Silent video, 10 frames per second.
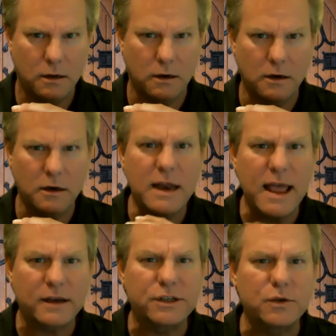
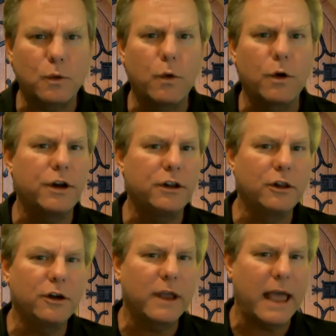Next, we're going to
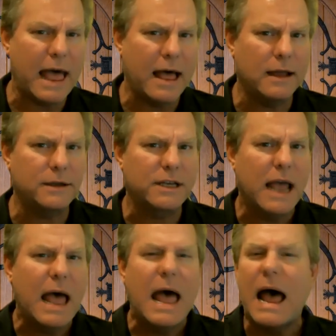look at
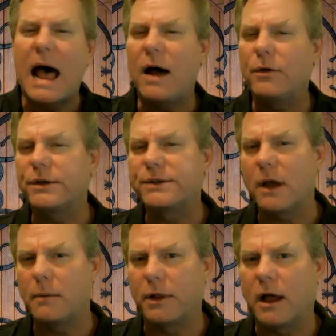how this
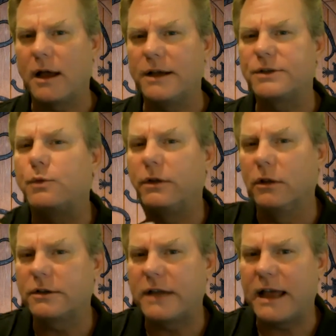applies. We
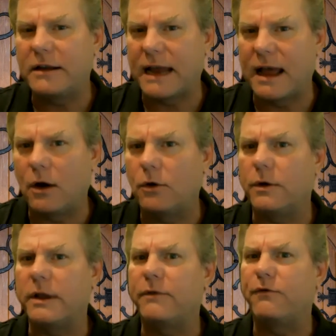looked at
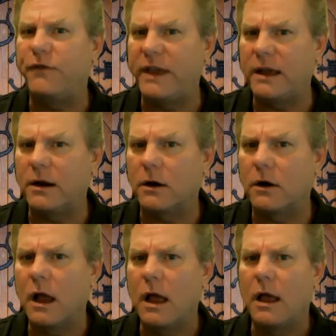now
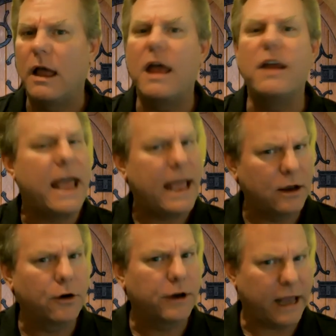fear and
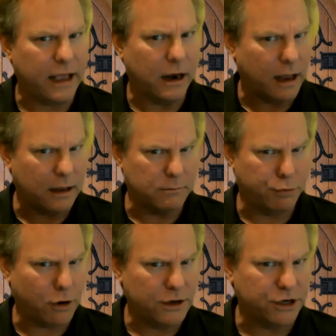anger and hate and
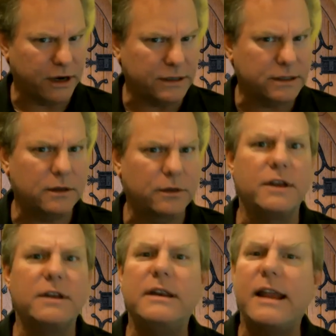prejudice.
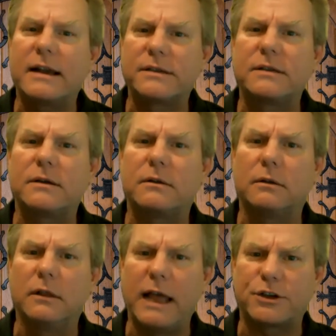The next
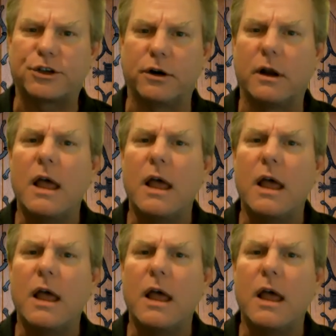lecture